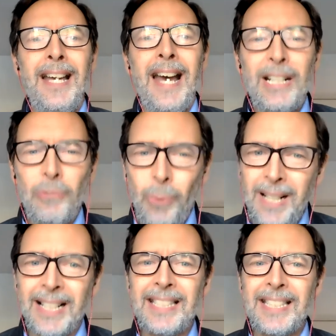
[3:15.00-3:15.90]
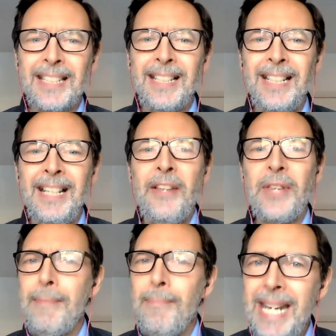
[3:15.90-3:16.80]
And worse,
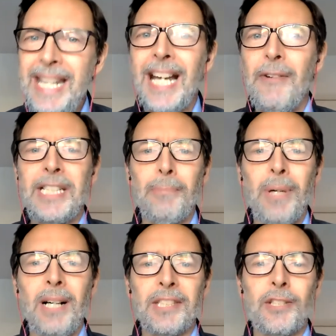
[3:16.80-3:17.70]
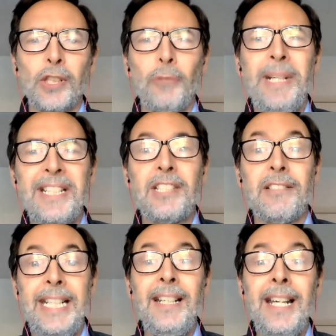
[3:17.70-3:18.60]
they may go into pastoral
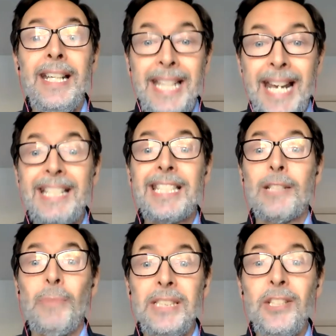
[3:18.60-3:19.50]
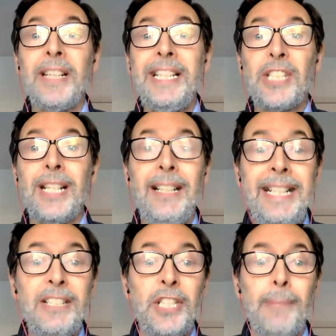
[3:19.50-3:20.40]
ministry, yes, with knowledge and
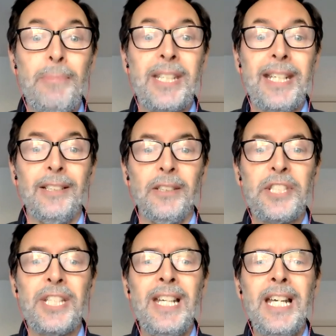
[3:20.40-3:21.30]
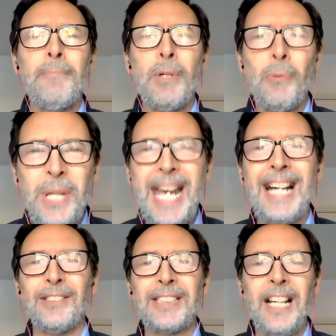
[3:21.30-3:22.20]
leadership skills, but
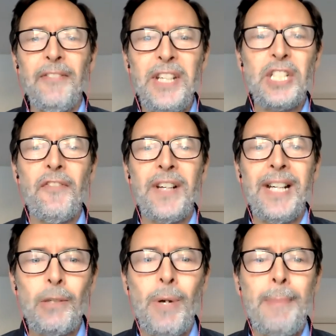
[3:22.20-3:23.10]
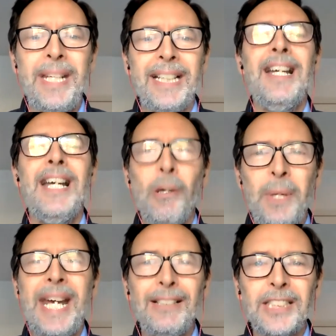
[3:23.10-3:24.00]
without a vision for equipping,
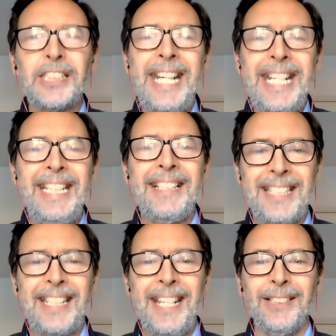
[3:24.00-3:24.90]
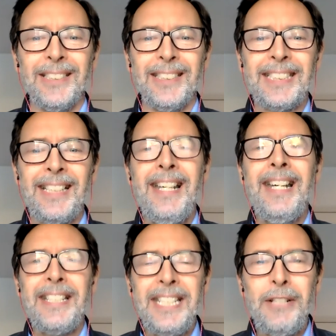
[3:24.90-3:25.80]
without training and skills
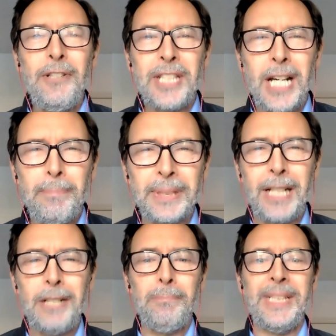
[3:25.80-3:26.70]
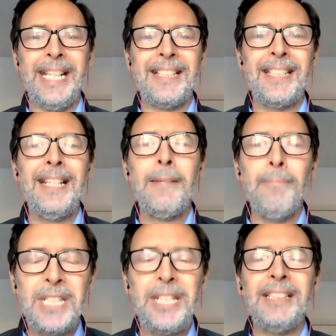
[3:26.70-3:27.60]
to use appropriate
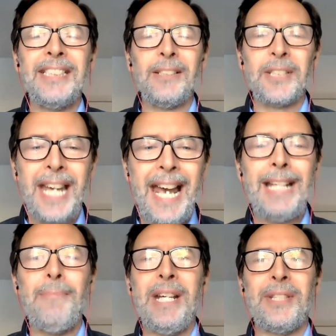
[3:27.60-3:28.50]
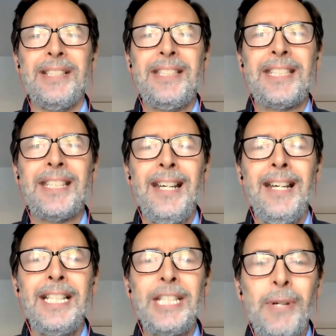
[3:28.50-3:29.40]
materials and methods
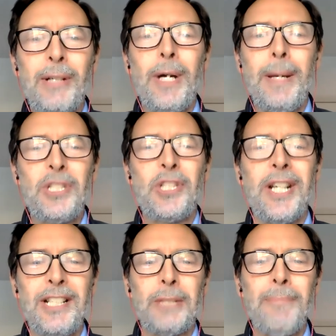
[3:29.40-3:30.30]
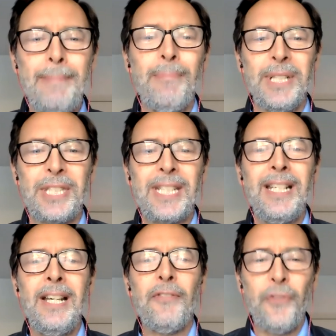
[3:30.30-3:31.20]
to equip church members
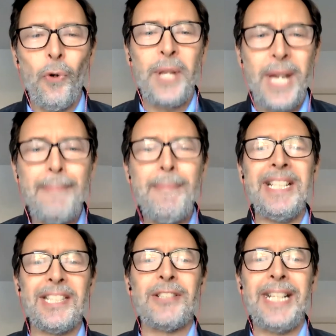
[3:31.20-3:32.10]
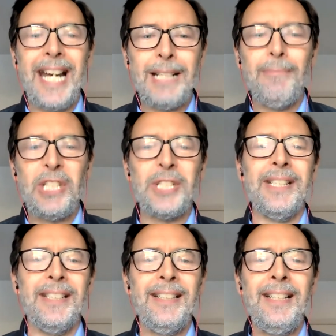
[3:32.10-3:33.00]
for their ministry and
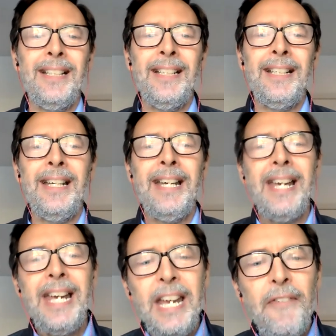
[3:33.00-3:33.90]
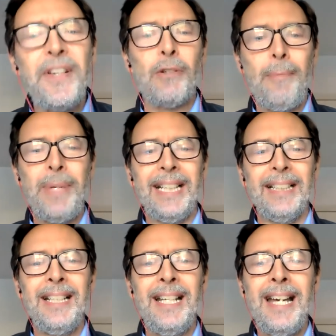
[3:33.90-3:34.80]
mission. If
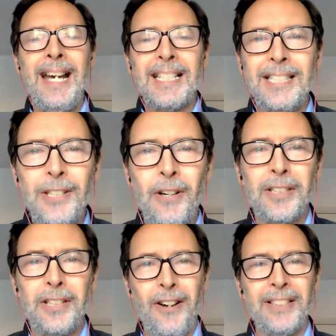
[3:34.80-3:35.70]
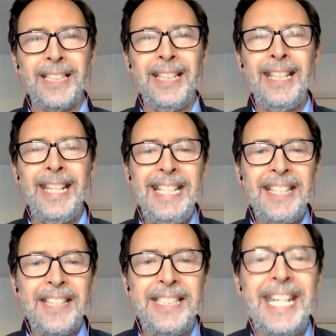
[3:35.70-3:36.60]
equipping has not got into
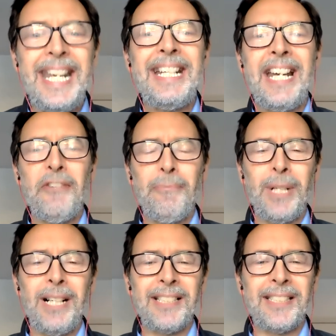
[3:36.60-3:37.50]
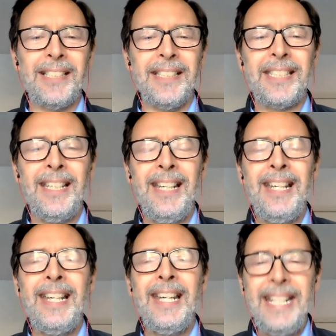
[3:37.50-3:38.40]
the DNA of pastors,
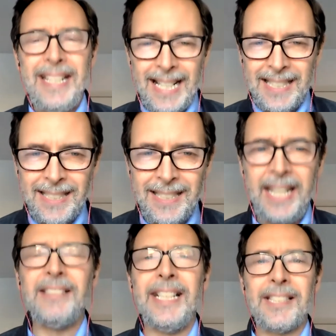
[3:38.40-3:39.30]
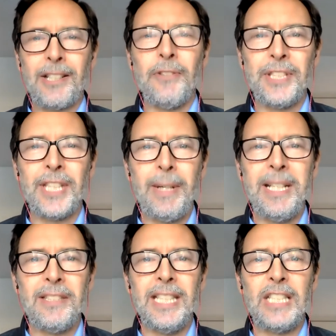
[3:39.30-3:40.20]
it has serious
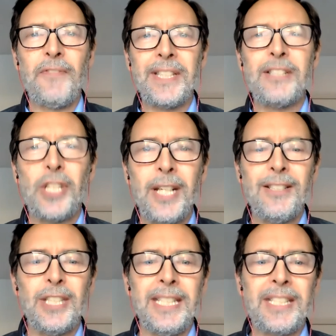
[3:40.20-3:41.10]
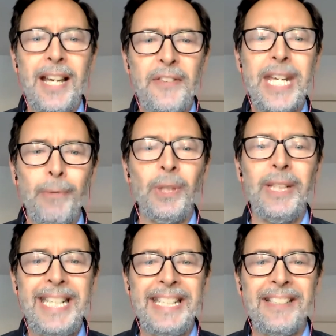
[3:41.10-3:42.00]
consequences for the churches that they will
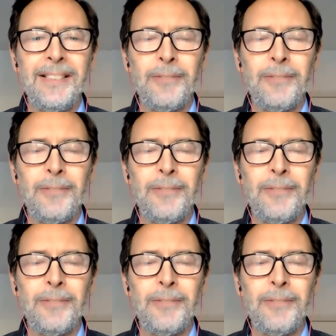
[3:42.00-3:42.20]
lead.